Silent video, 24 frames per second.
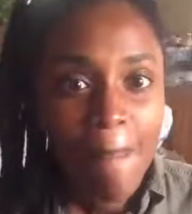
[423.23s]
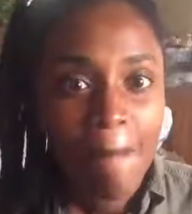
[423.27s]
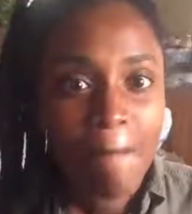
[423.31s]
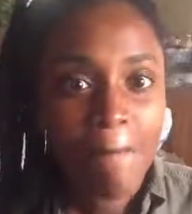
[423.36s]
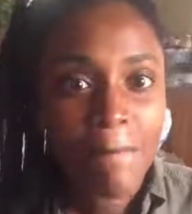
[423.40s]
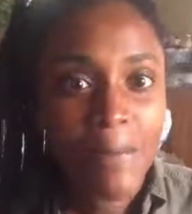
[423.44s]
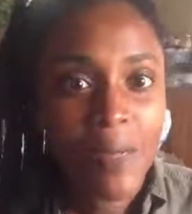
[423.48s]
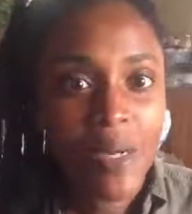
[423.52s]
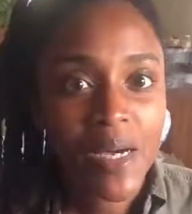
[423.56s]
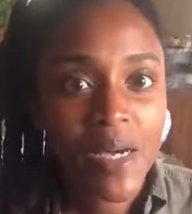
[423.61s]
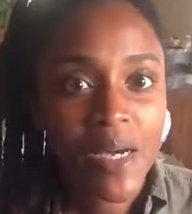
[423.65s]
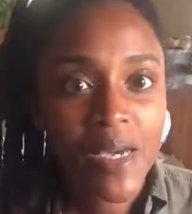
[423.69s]

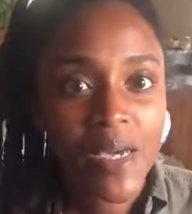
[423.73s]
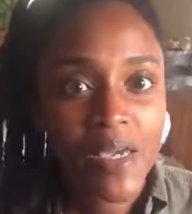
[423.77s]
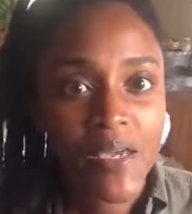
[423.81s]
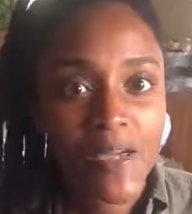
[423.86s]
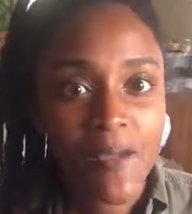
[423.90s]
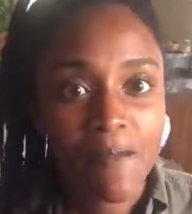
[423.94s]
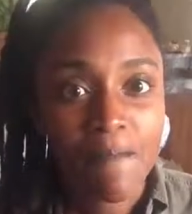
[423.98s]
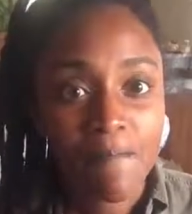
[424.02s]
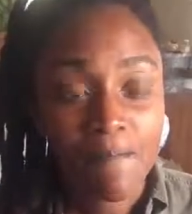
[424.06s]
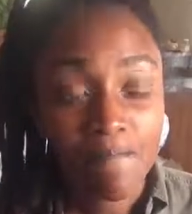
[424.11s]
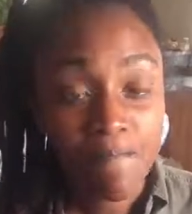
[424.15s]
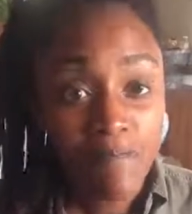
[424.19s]

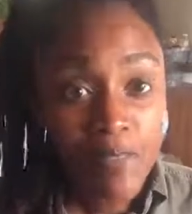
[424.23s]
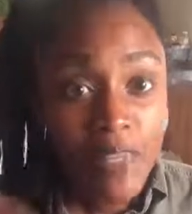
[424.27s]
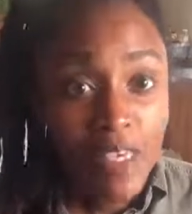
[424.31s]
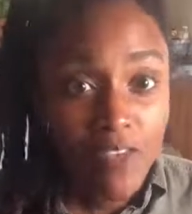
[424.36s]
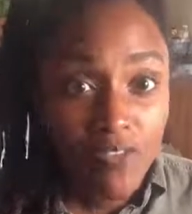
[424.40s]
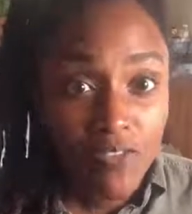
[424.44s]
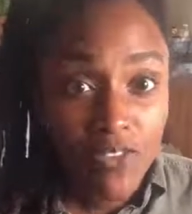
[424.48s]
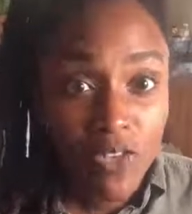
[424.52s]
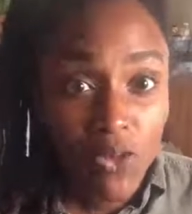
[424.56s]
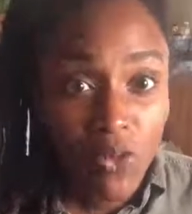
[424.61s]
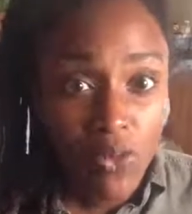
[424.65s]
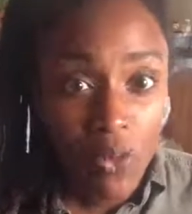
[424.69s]
but
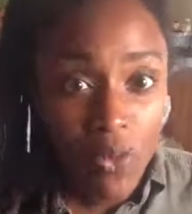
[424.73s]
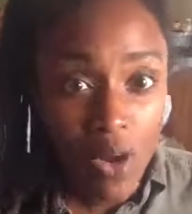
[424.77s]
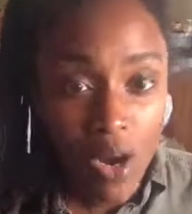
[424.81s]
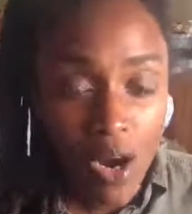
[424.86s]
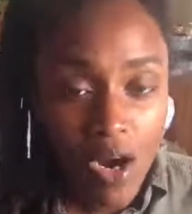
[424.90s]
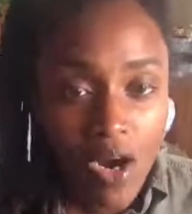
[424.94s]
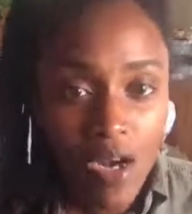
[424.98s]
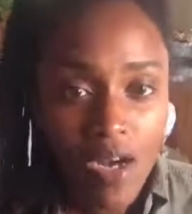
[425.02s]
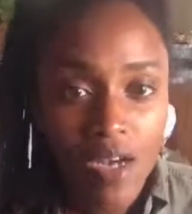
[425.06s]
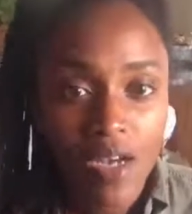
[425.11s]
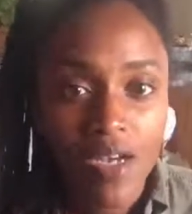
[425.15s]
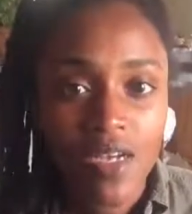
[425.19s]
if you
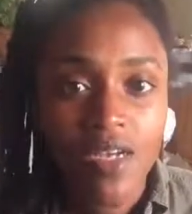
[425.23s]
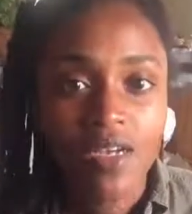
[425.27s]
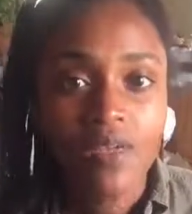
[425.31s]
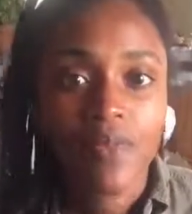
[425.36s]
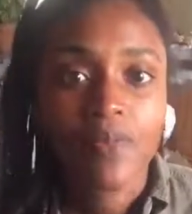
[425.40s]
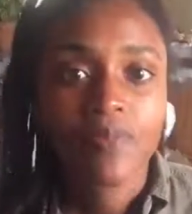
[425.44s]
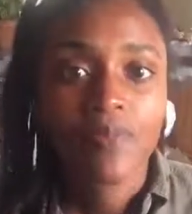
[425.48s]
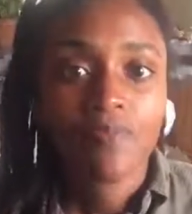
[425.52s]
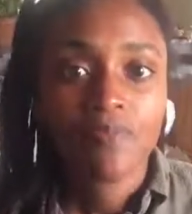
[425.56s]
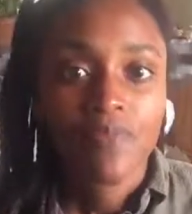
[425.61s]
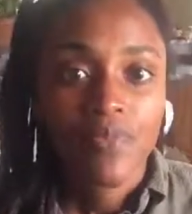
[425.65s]
are,